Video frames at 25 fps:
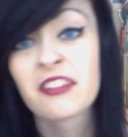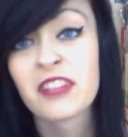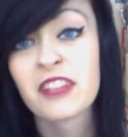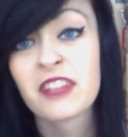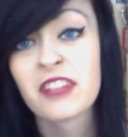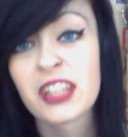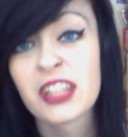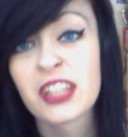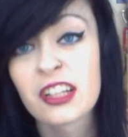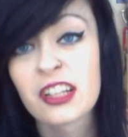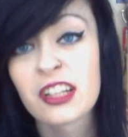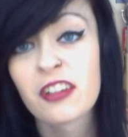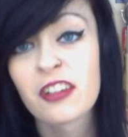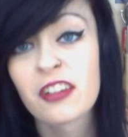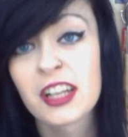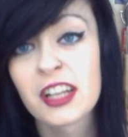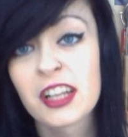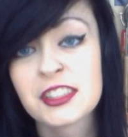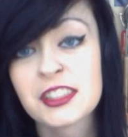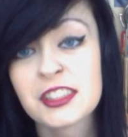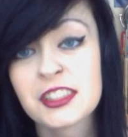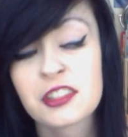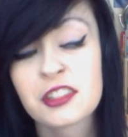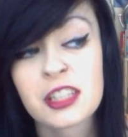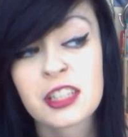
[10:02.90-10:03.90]
vanilla
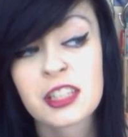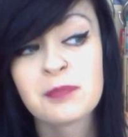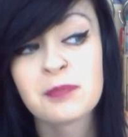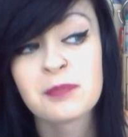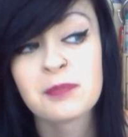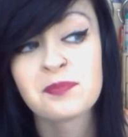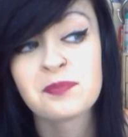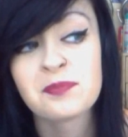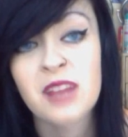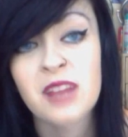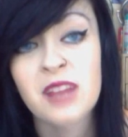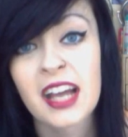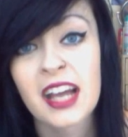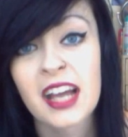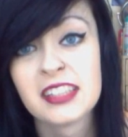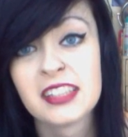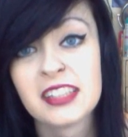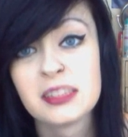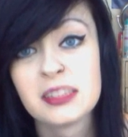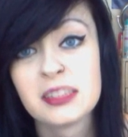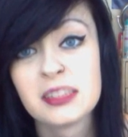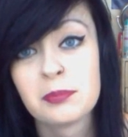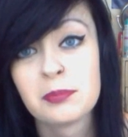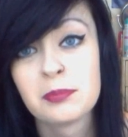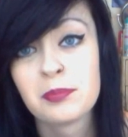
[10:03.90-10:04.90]
ice cream
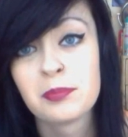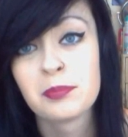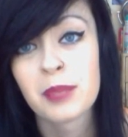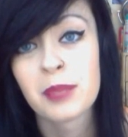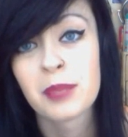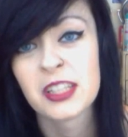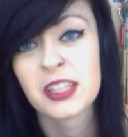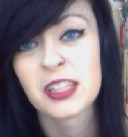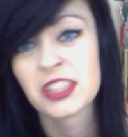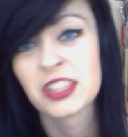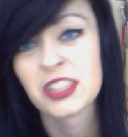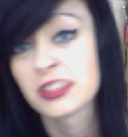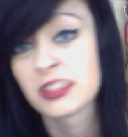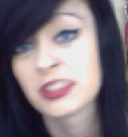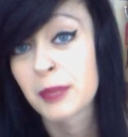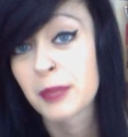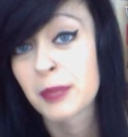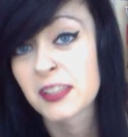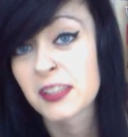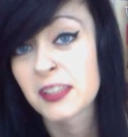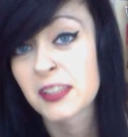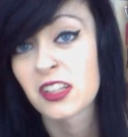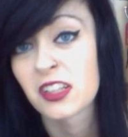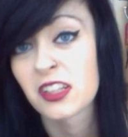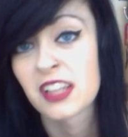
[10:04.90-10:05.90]
and Ben and Jerry's
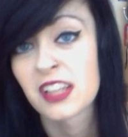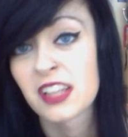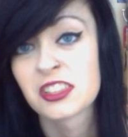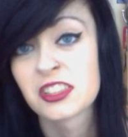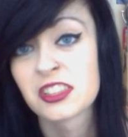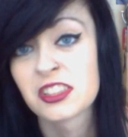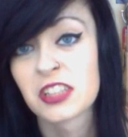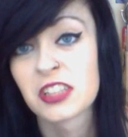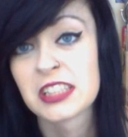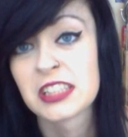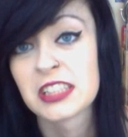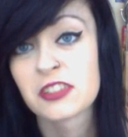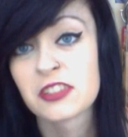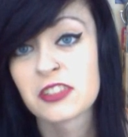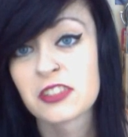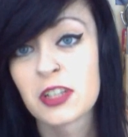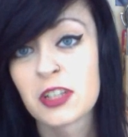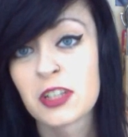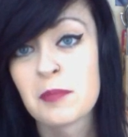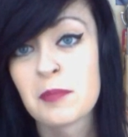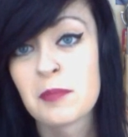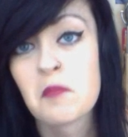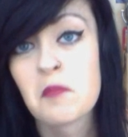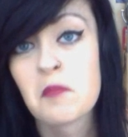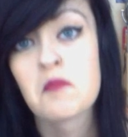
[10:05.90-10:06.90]
Baked Alaska ice
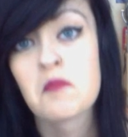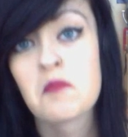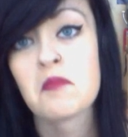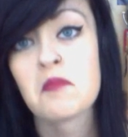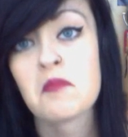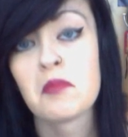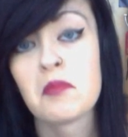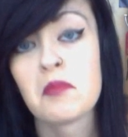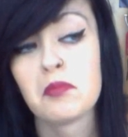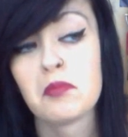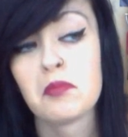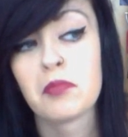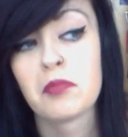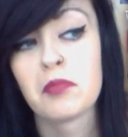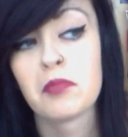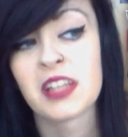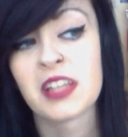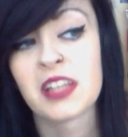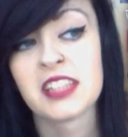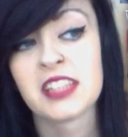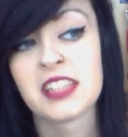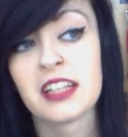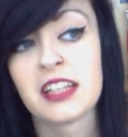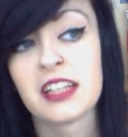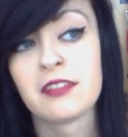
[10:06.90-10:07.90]
cream.
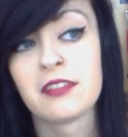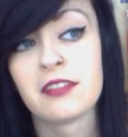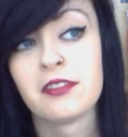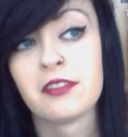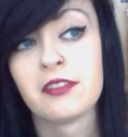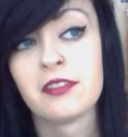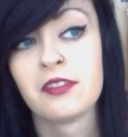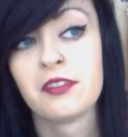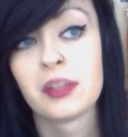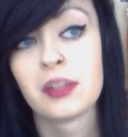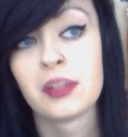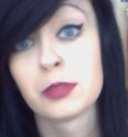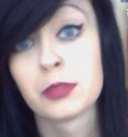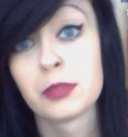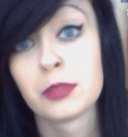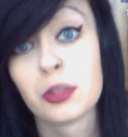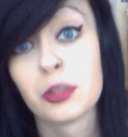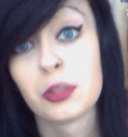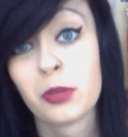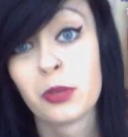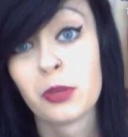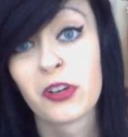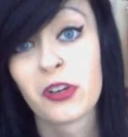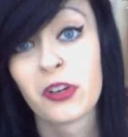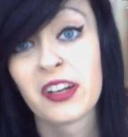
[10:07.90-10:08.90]
That's it. I'm
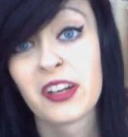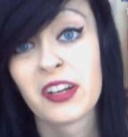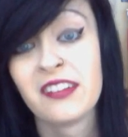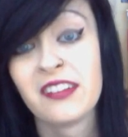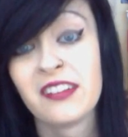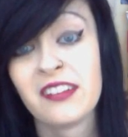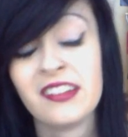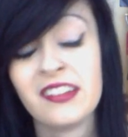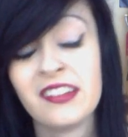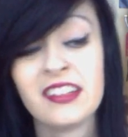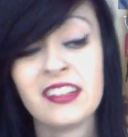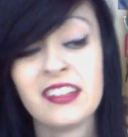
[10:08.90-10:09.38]
so boring.